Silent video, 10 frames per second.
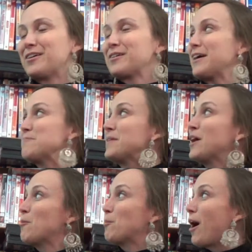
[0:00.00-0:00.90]
Okay?
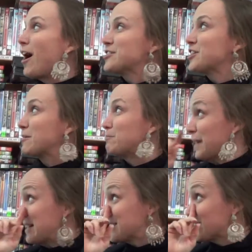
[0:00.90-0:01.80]

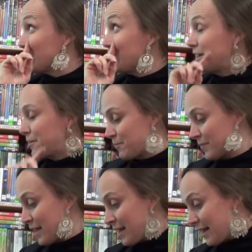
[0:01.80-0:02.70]
Project-based learning
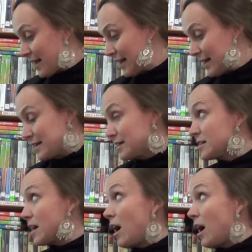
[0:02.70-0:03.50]
is